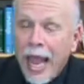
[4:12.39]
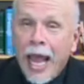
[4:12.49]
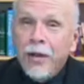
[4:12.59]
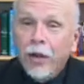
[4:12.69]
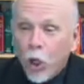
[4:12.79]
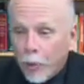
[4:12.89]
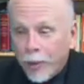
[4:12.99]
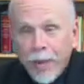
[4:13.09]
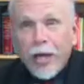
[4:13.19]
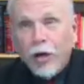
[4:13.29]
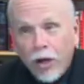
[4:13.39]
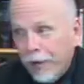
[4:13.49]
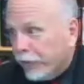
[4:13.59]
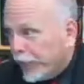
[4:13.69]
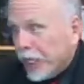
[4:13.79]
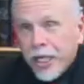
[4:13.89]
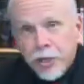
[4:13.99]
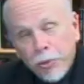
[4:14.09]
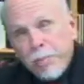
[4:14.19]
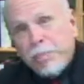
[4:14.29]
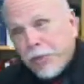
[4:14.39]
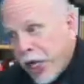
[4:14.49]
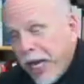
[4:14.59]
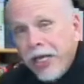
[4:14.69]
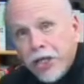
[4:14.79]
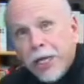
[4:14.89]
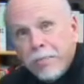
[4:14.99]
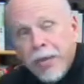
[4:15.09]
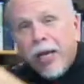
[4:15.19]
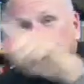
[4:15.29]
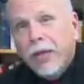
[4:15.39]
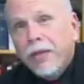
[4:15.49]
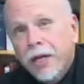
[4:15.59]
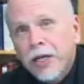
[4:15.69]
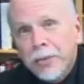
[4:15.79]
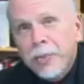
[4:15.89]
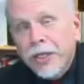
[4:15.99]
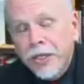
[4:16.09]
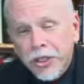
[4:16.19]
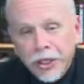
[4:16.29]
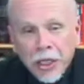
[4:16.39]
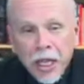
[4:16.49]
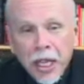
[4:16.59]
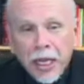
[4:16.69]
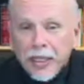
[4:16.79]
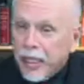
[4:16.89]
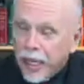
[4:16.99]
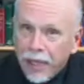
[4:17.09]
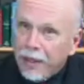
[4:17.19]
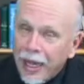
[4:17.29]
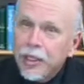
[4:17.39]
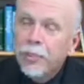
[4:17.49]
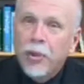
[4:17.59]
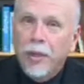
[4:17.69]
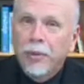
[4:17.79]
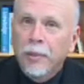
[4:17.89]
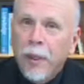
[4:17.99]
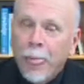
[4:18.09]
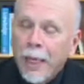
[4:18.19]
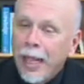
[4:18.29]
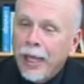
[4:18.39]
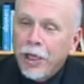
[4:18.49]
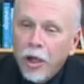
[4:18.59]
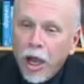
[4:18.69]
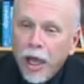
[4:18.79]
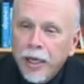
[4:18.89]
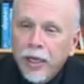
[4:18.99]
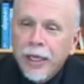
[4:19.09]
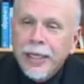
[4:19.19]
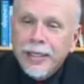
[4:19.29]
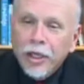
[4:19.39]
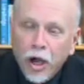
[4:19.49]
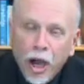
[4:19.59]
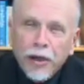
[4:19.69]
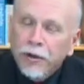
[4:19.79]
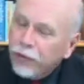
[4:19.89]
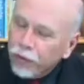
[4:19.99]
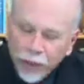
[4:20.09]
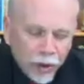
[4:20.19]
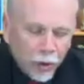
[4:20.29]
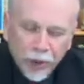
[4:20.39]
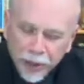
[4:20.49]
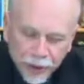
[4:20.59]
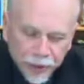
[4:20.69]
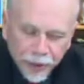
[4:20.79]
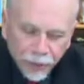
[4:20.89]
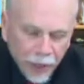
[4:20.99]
and you're hoping by your offerings to change and better their position?" I said, "That's a problem. God is a God of free choice,